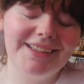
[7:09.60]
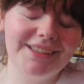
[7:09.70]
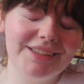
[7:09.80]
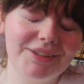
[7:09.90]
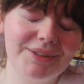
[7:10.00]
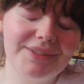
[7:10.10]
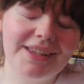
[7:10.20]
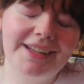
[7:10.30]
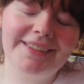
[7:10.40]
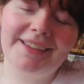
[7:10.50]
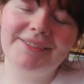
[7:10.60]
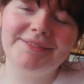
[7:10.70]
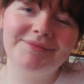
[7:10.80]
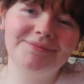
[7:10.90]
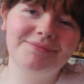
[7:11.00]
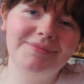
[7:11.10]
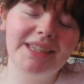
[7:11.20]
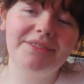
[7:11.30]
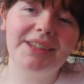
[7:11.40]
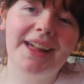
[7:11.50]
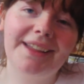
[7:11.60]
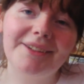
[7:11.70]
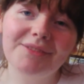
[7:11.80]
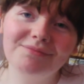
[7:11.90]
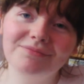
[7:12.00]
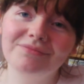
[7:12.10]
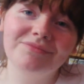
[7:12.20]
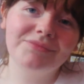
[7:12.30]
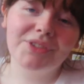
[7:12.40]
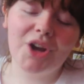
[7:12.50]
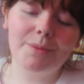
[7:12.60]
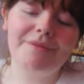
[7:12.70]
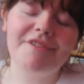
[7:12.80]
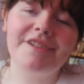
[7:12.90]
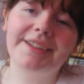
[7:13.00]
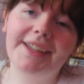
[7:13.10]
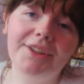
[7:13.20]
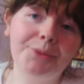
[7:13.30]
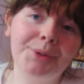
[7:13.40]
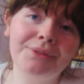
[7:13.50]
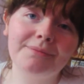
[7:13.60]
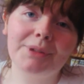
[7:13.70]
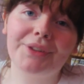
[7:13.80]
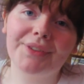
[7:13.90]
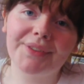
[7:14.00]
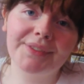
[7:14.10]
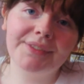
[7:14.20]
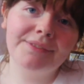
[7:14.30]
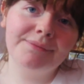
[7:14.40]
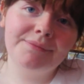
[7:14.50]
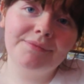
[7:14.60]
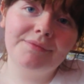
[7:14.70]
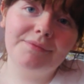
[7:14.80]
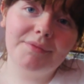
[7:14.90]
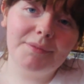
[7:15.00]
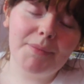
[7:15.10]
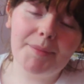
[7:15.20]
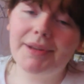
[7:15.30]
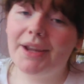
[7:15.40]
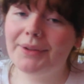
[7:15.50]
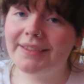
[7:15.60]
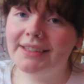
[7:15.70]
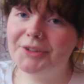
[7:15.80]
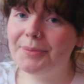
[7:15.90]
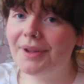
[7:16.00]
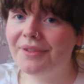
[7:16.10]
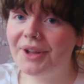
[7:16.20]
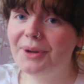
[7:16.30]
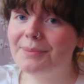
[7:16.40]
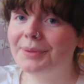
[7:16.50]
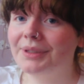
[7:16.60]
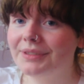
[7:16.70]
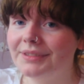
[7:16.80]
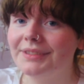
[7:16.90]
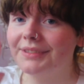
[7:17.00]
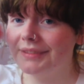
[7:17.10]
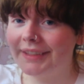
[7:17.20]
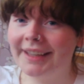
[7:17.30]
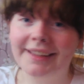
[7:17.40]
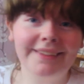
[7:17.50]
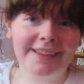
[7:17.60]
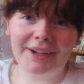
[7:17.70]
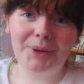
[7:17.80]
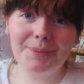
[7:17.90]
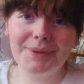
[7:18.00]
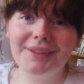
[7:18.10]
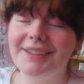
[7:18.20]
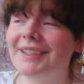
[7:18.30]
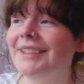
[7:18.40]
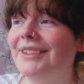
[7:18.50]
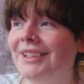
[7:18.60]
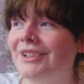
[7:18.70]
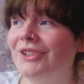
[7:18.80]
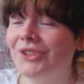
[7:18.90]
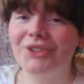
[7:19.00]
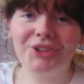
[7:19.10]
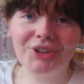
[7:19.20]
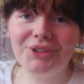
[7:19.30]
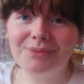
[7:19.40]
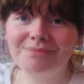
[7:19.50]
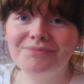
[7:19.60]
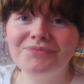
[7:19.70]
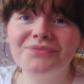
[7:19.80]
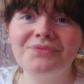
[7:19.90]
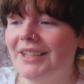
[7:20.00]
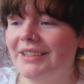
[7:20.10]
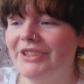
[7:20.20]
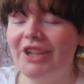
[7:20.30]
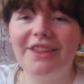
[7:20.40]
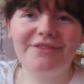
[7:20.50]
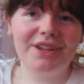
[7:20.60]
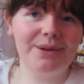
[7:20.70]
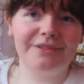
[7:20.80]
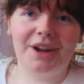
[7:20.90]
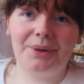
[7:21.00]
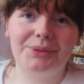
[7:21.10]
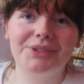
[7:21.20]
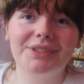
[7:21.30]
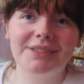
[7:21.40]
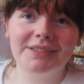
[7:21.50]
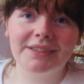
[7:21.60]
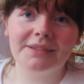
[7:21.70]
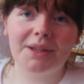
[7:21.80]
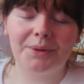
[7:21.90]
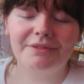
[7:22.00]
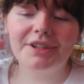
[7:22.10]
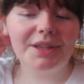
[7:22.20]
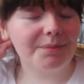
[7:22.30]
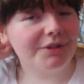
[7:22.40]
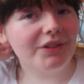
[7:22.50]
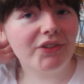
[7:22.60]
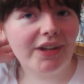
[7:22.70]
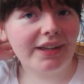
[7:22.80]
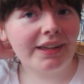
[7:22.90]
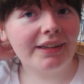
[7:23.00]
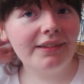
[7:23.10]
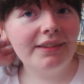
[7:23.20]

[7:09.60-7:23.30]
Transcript: So if you liked it, leave a like, comment for engagement, because maybe now it's a little bit of help, but it is help. It does good. Share the video around. I would really appreciate it.